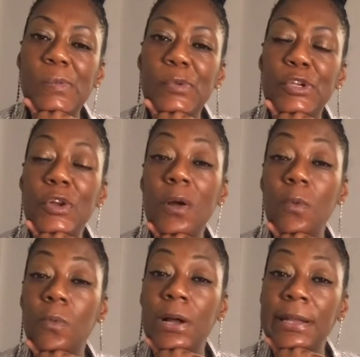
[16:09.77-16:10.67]
you don't
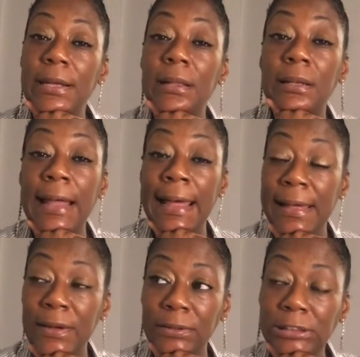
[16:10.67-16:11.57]
want to
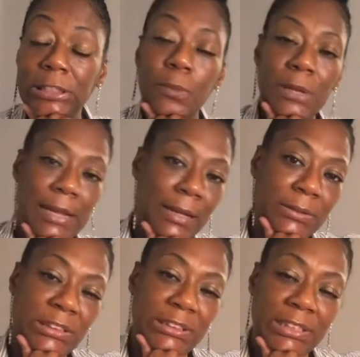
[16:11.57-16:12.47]
allow someone
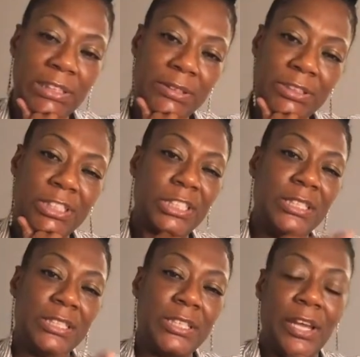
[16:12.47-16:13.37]
else's energy
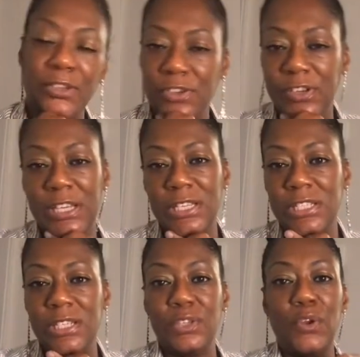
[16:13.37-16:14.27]
to change your
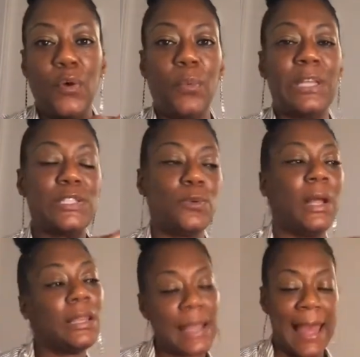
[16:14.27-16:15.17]
energy. You don't want to
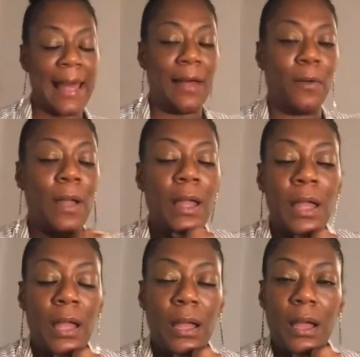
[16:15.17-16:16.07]
allow
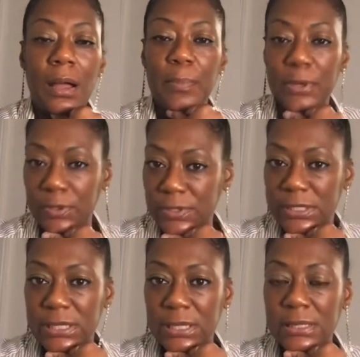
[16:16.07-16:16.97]
a
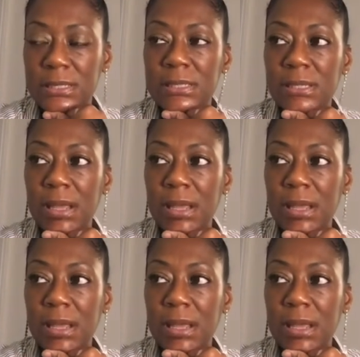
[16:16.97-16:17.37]
person's